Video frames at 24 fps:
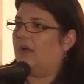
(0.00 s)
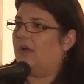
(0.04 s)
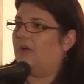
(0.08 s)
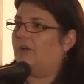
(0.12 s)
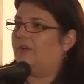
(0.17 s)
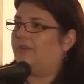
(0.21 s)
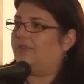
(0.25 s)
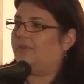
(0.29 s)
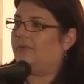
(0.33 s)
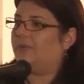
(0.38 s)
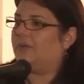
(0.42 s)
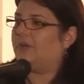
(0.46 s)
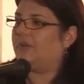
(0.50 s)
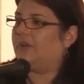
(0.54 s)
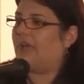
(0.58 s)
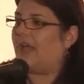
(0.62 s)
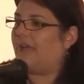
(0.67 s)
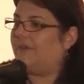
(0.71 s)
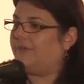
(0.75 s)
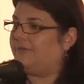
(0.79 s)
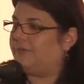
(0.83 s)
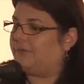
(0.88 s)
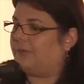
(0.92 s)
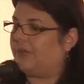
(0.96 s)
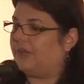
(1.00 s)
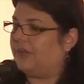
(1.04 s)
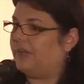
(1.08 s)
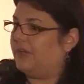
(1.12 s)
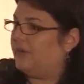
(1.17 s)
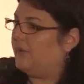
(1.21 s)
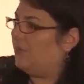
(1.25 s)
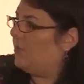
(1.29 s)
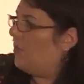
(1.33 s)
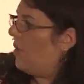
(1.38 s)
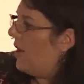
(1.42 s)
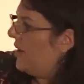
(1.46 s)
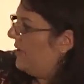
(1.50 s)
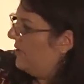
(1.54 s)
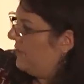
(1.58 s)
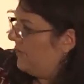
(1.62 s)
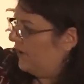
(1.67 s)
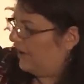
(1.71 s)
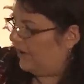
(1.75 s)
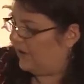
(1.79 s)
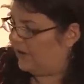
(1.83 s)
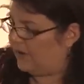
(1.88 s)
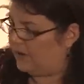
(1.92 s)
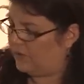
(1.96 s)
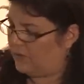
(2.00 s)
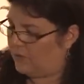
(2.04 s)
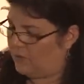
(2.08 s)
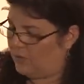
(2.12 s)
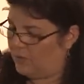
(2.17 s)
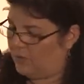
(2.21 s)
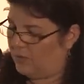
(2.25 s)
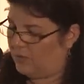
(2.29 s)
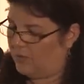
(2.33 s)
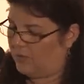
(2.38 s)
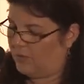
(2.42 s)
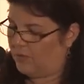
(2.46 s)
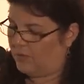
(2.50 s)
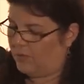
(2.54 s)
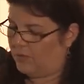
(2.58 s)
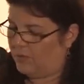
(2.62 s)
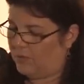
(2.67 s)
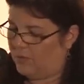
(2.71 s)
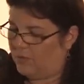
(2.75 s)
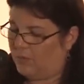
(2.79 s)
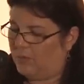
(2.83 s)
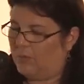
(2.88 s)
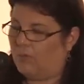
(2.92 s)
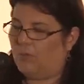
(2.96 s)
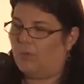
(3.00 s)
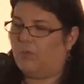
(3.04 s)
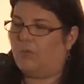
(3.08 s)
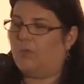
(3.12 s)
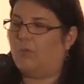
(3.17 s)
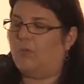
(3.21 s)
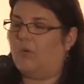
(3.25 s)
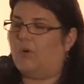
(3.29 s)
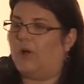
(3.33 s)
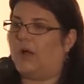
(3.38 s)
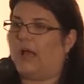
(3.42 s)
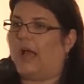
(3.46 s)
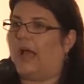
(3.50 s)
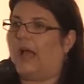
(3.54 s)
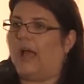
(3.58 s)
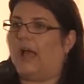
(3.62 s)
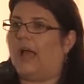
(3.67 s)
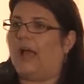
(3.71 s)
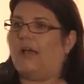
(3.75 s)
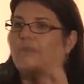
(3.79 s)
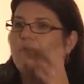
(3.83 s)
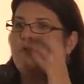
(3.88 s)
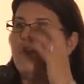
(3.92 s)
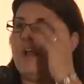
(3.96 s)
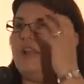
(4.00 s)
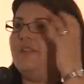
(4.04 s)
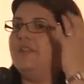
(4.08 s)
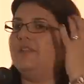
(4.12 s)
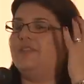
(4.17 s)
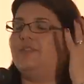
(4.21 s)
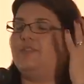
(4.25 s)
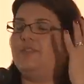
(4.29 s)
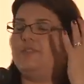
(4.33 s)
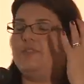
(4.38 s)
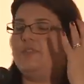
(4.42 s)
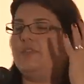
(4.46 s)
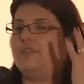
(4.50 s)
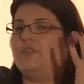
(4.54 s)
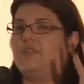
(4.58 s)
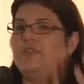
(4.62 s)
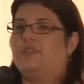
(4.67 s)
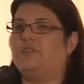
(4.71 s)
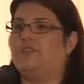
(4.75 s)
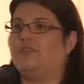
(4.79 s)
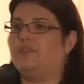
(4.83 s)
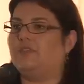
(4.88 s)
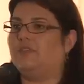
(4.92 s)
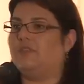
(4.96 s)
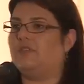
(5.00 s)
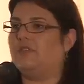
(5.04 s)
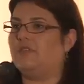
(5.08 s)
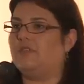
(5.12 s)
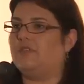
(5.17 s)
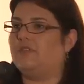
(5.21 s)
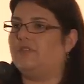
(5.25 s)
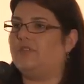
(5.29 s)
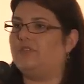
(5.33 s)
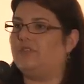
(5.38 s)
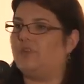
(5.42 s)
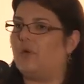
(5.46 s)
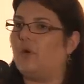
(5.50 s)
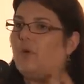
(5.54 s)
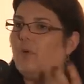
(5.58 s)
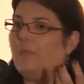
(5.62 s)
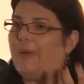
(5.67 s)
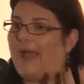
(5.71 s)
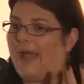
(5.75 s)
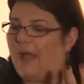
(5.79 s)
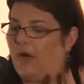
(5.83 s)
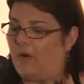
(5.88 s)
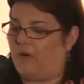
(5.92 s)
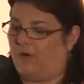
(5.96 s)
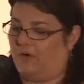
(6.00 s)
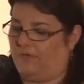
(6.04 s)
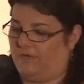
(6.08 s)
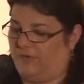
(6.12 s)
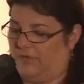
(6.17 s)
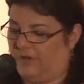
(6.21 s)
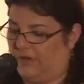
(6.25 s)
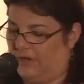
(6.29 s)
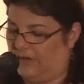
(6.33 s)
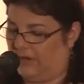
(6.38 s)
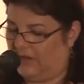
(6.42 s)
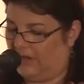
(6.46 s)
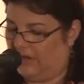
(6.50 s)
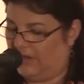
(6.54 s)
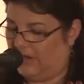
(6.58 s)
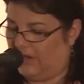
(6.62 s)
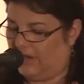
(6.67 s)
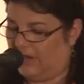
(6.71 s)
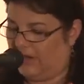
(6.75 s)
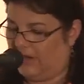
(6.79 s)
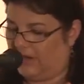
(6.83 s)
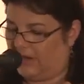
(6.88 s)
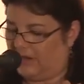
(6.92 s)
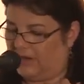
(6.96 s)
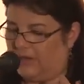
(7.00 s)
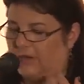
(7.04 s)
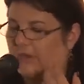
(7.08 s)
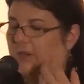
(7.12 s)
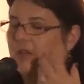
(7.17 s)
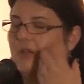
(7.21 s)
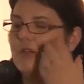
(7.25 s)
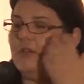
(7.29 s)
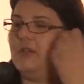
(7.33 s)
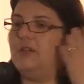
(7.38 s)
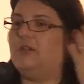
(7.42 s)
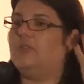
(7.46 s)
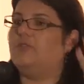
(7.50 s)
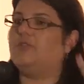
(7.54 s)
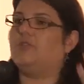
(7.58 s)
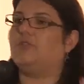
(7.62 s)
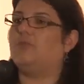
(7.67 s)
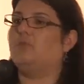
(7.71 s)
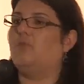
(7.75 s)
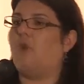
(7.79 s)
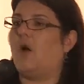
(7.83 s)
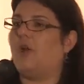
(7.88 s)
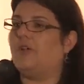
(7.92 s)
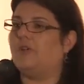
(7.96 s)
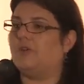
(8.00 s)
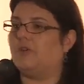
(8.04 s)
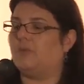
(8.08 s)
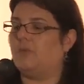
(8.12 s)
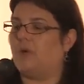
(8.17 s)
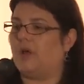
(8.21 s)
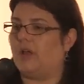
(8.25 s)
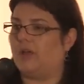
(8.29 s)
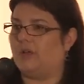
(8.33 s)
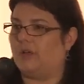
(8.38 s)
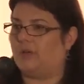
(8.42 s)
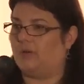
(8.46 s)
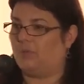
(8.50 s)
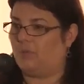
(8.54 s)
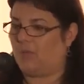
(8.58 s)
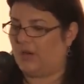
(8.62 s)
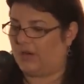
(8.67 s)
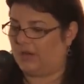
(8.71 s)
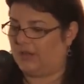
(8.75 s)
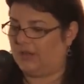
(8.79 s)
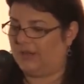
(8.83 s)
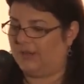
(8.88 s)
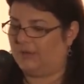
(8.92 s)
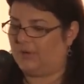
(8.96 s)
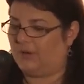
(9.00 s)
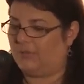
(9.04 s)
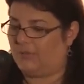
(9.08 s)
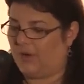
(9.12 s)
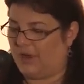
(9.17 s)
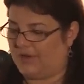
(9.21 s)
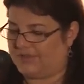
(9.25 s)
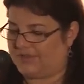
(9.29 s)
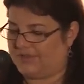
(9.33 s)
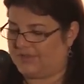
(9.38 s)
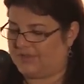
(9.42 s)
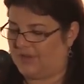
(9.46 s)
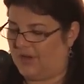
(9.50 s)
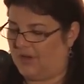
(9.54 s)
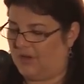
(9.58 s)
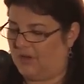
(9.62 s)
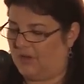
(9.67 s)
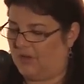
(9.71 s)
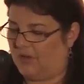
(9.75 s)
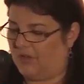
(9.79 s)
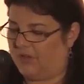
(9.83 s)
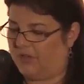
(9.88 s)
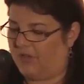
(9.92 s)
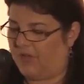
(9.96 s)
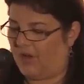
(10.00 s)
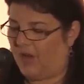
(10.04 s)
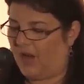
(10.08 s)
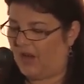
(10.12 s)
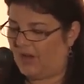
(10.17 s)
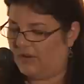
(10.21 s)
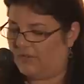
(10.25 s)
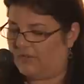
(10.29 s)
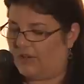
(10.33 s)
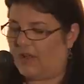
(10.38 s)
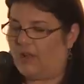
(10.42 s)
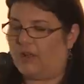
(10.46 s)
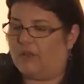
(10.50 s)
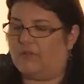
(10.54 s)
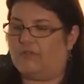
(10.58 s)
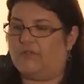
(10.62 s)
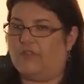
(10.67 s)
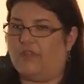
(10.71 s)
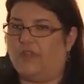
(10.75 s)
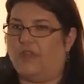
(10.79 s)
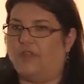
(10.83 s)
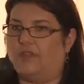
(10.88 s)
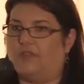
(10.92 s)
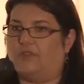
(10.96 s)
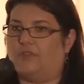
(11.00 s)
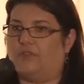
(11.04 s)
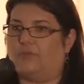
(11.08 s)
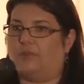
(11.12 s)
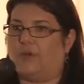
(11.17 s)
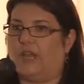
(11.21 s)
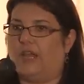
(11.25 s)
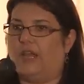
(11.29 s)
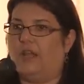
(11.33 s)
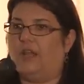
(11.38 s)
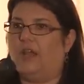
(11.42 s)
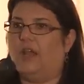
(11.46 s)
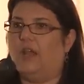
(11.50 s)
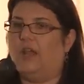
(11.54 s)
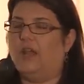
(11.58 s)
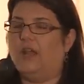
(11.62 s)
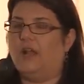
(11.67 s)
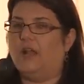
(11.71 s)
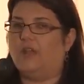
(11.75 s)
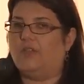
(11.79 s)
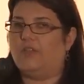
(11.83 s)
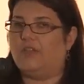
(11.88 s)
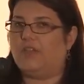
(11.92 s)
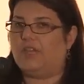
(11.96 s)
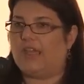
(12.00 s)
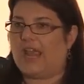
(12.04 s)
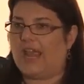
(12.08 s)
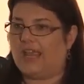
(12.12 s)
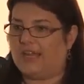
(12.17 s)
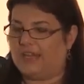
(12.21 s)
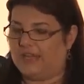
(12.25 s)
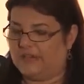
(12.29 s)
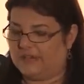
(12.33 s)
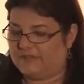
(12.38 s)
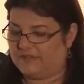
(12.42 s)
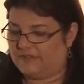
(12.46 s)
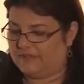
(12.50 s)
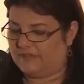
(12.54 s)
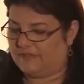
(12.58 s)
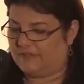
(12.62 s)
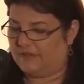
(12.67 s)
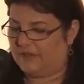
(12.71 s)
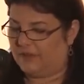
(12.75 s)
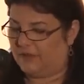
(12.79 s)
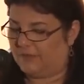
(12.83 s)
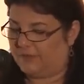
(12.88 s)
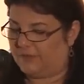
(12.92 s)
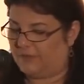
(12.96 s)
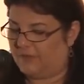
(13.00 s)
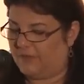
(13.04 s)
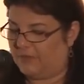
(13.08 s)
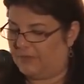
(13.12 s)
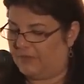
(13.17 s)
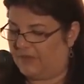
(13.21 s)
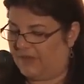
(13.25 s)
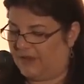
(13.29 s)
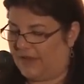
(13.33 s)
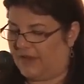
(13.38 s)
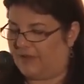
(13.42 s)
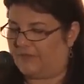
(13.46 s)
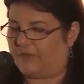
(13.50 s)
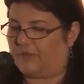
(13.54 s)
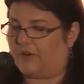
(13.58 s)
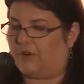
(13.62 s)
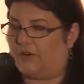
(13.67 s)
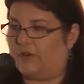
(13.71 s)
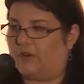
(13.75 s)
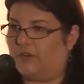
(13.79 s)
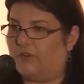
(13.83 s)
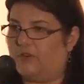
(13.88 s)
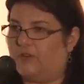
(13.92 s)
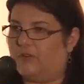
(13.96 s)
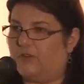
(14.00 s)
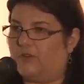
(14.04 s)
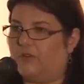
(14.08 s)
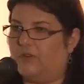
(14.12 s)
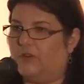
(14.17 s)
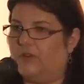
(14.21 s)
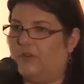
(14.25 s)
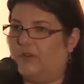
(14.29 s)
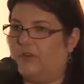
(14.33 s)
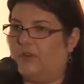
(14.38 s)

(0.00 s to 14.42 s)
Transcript: So we're left really to wonder. I find this this this so powerful you just wonder what, what Claiborne Moss's uncle thought of all of this, right? The Yankees steal from the planters.